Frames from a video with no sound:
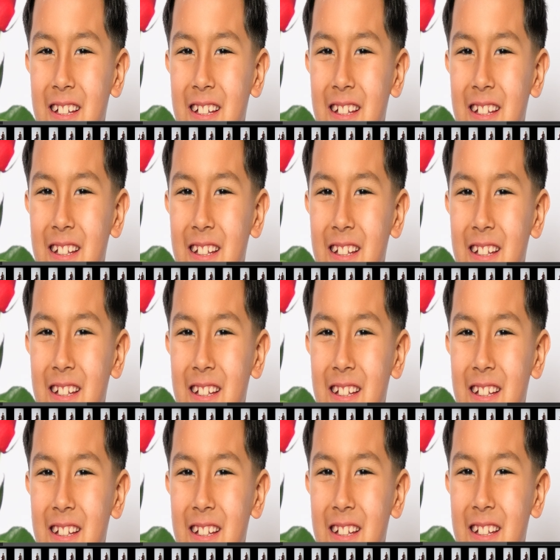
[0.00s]

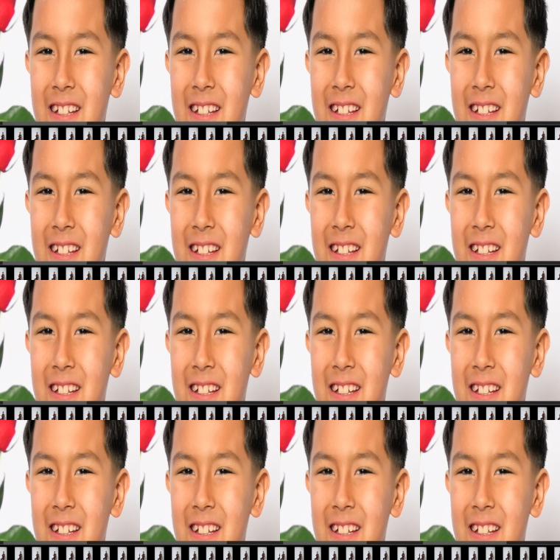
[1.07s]

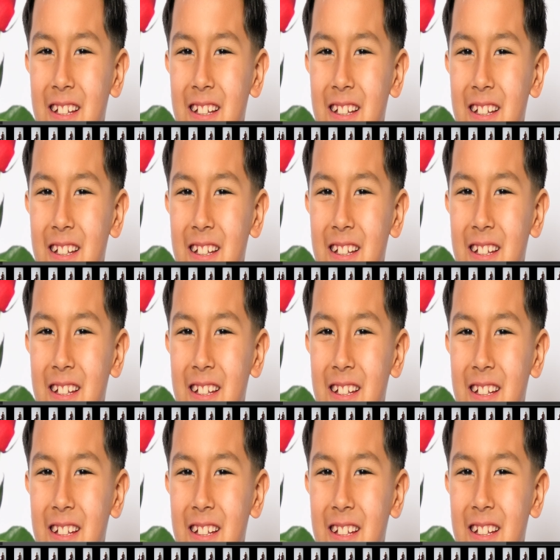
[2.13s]

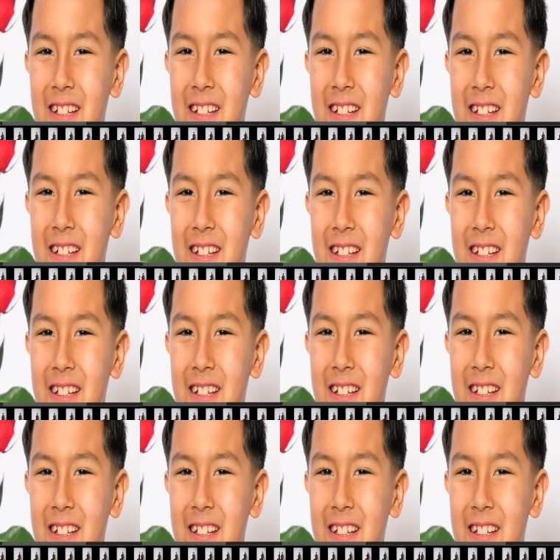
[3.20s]
(silence)